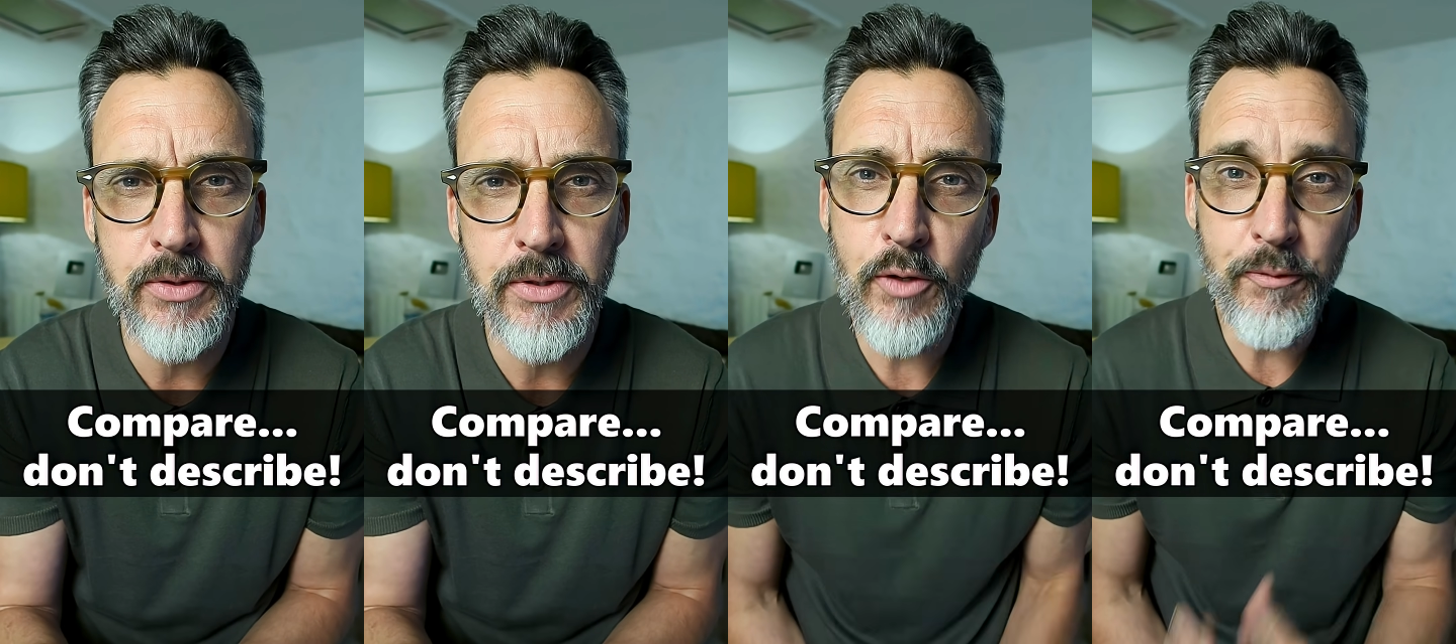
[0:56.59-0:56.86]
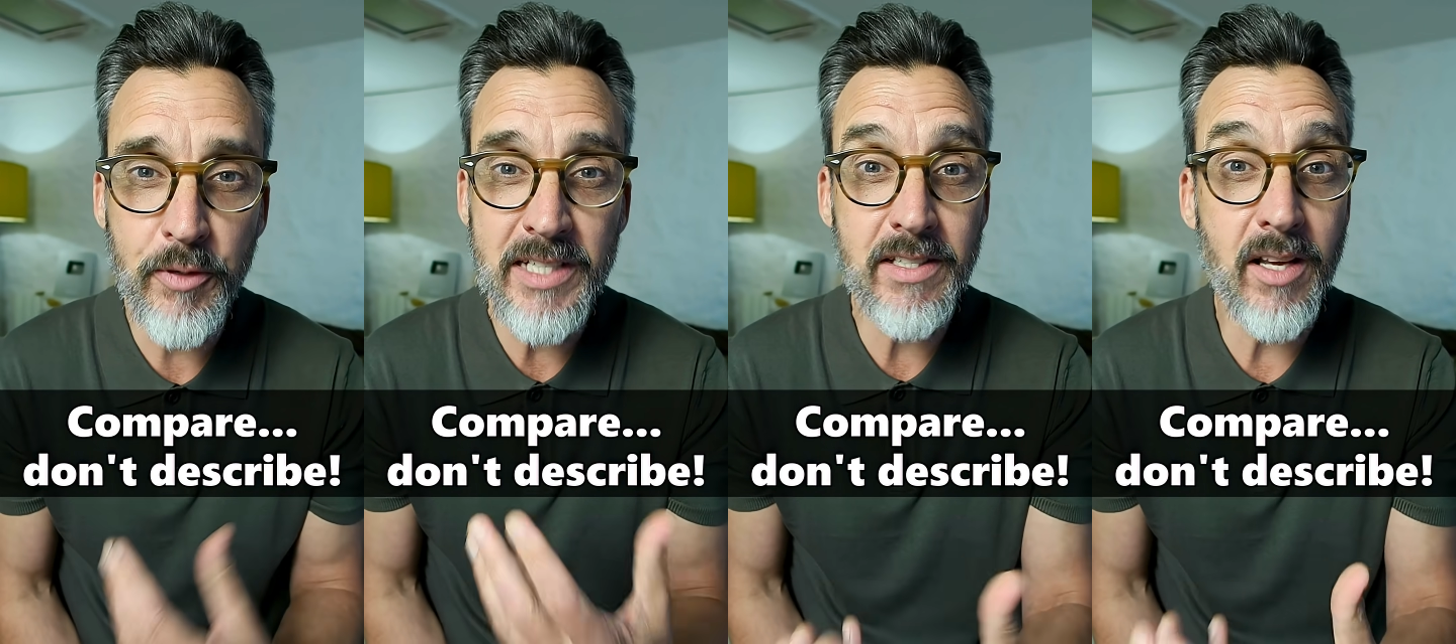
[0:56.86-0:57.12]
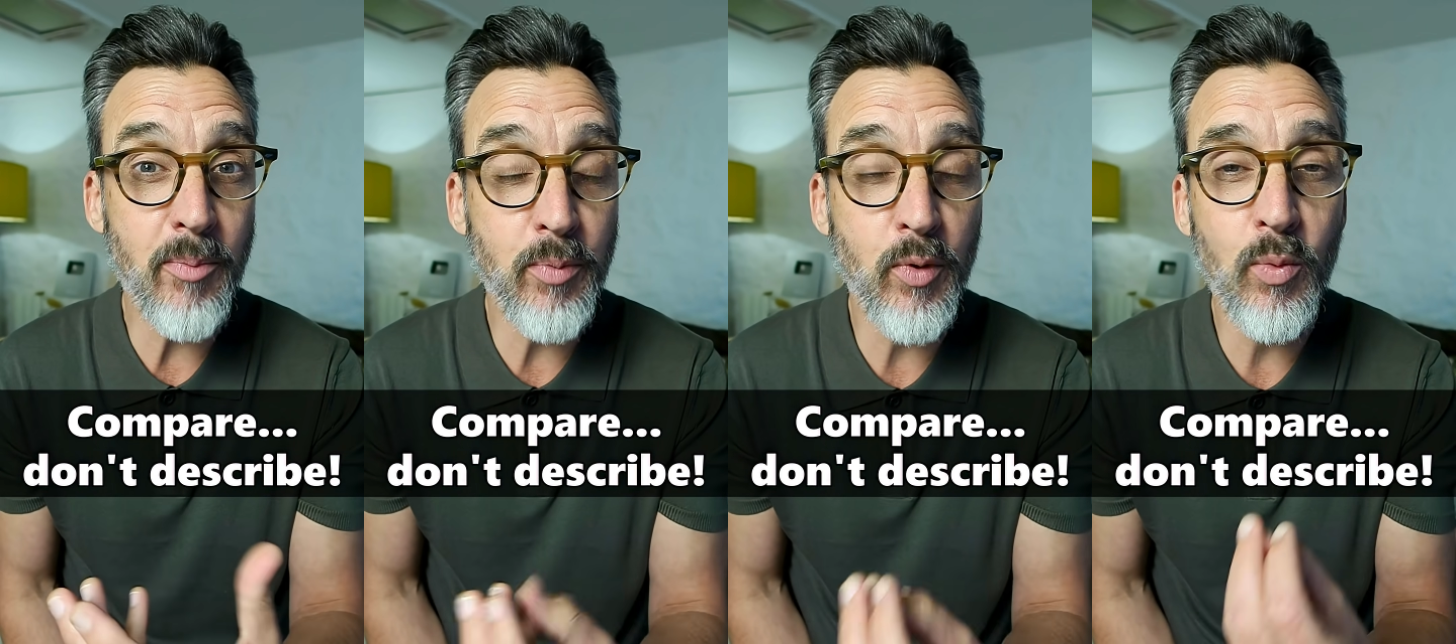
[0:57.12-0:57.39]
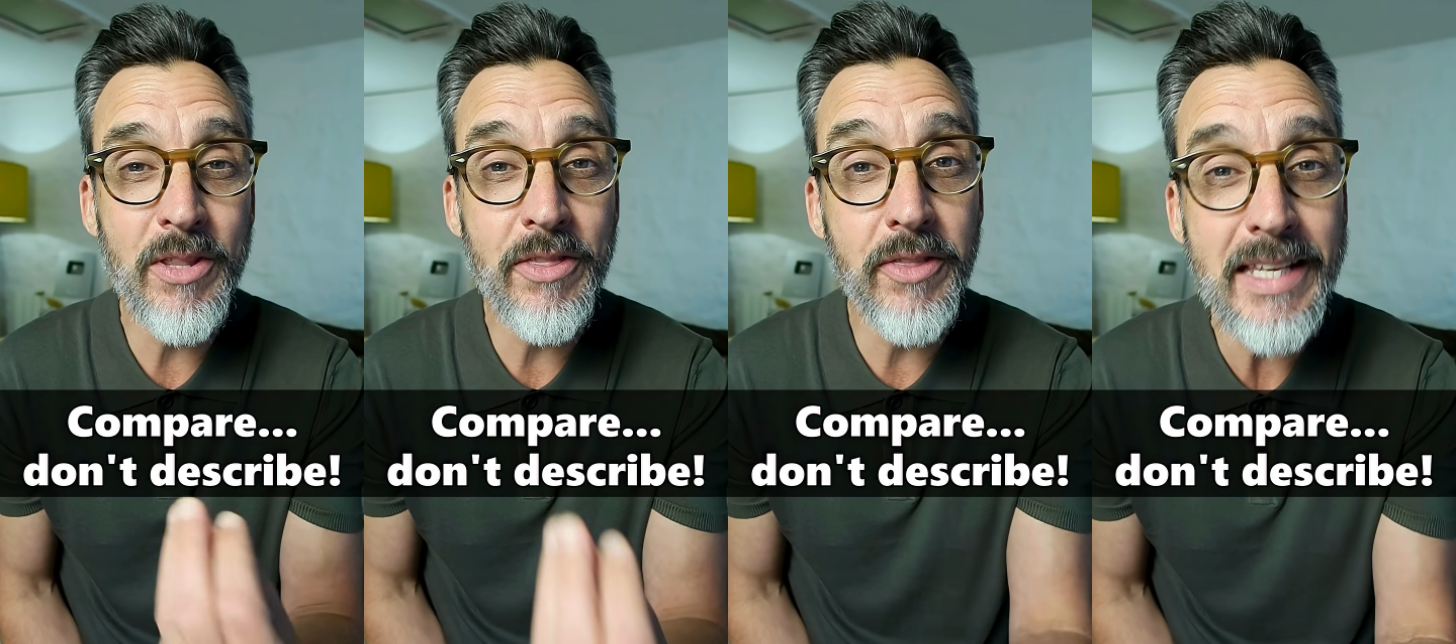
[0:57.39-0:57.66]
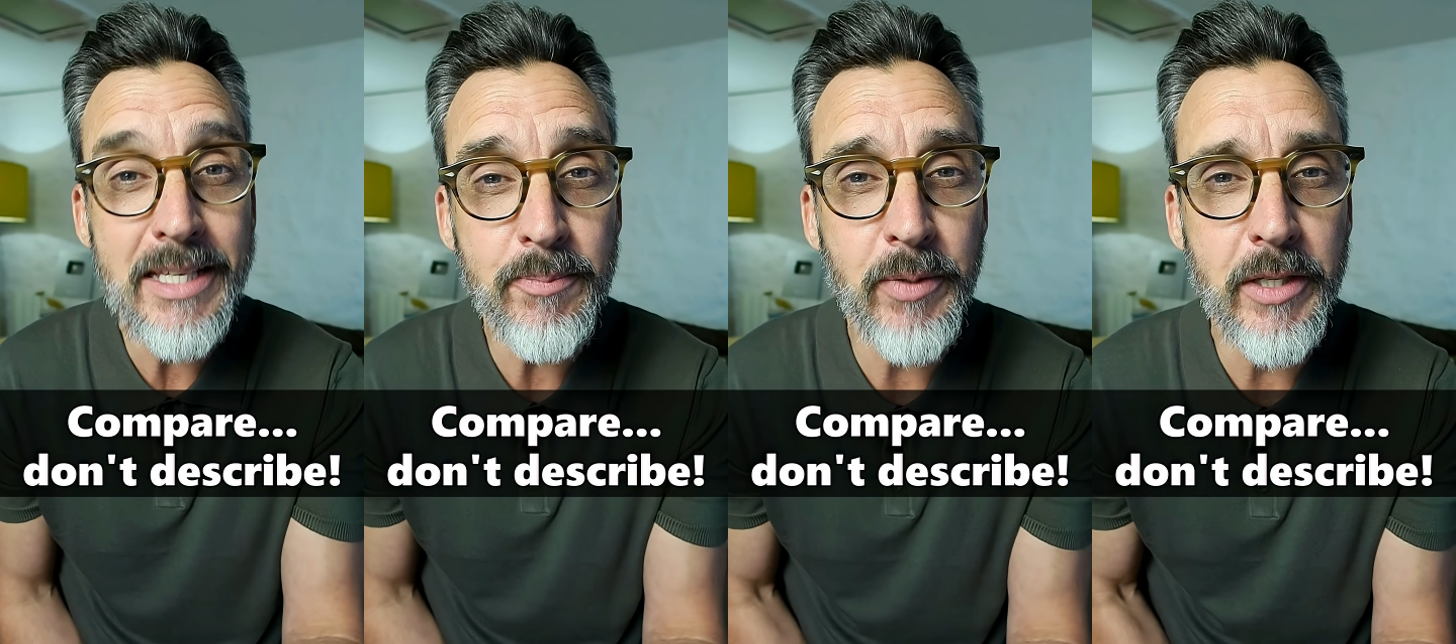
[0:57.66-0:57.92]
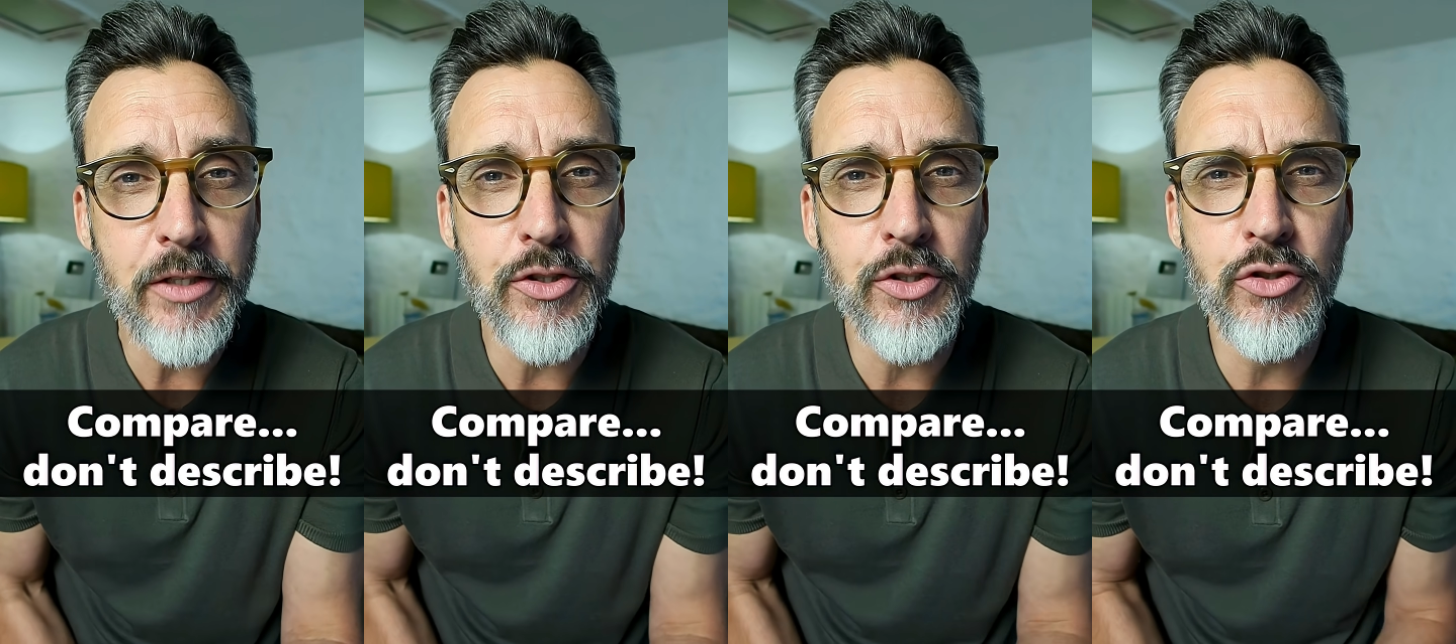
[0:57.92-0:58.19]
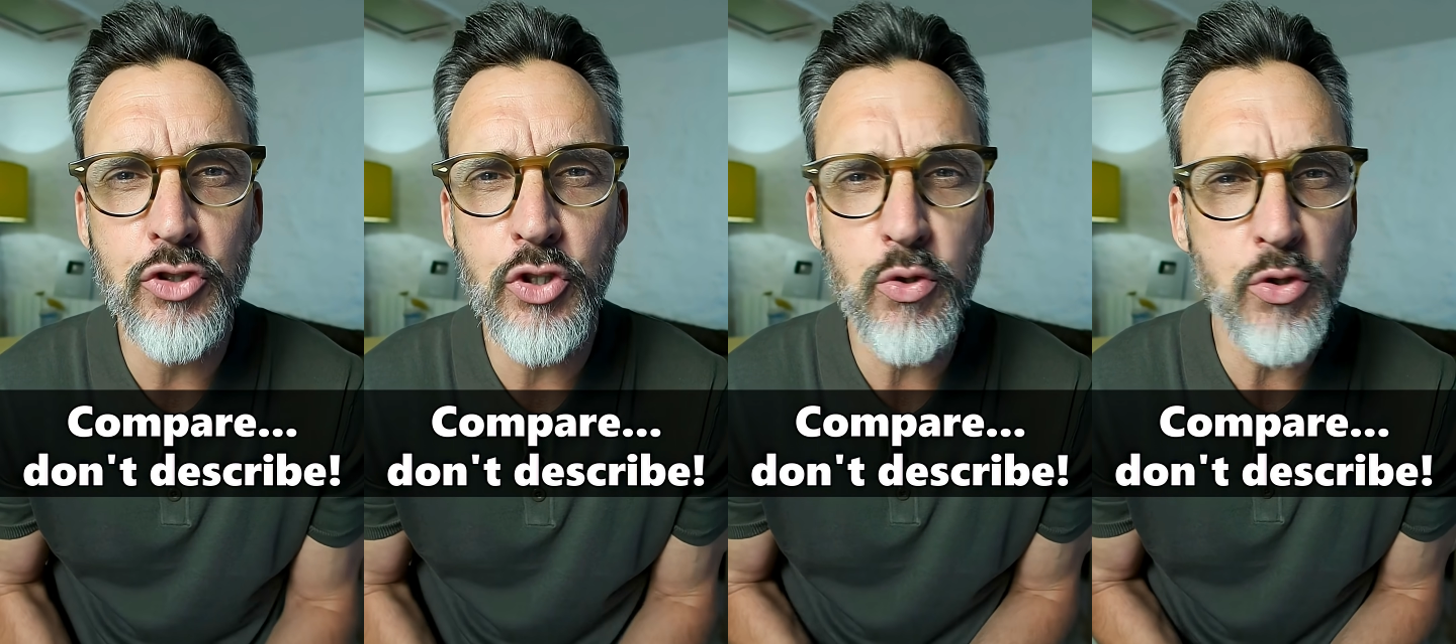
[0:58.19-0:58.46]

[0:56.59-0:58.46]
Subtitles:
So for example, with these pictures, you